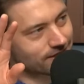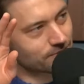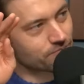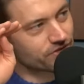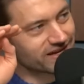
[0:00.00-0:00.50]

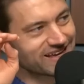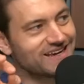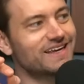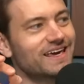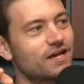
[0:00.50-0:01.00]
the
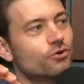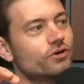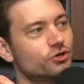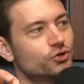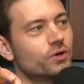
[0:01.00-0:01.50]

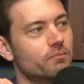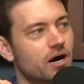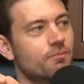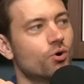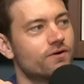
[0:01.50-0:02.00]
indicator that you're
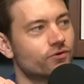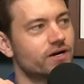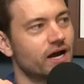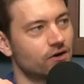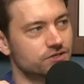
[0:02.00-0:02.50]
doing mob
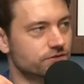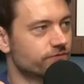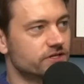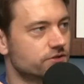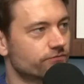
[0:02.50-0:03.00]
life right now is
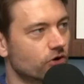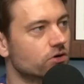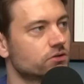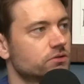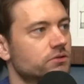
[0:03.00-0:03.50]
the fur.